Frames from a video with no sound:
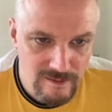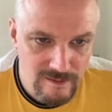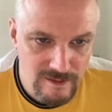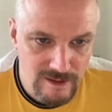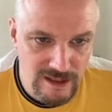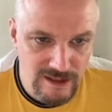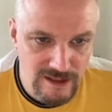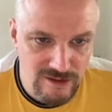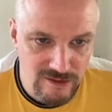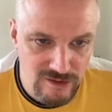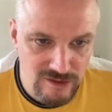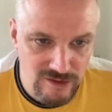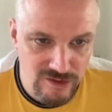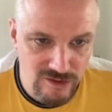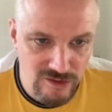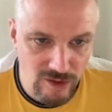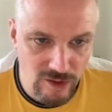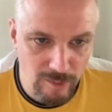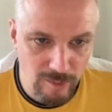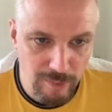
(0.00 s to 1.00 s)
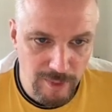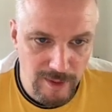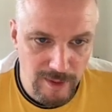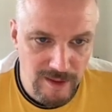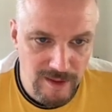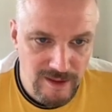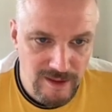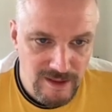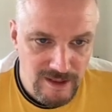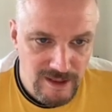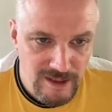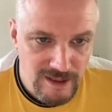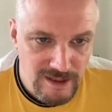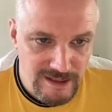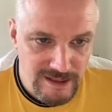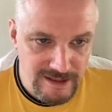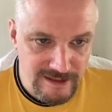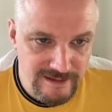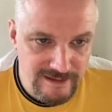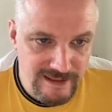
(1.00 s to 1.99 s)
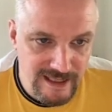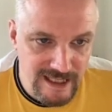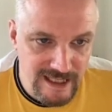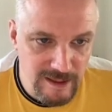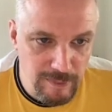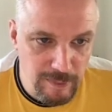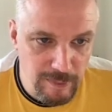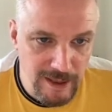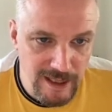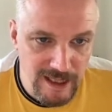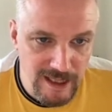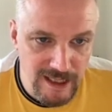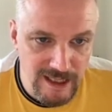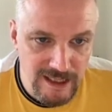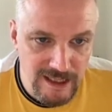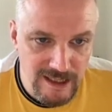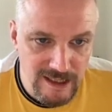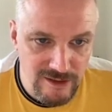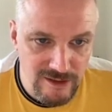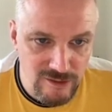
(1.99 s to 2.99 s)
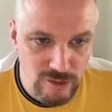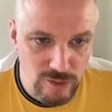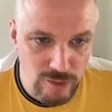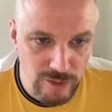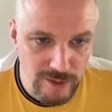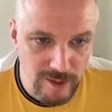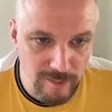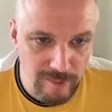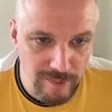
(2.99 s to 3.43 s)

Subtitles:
That's your stop. Your TP is going to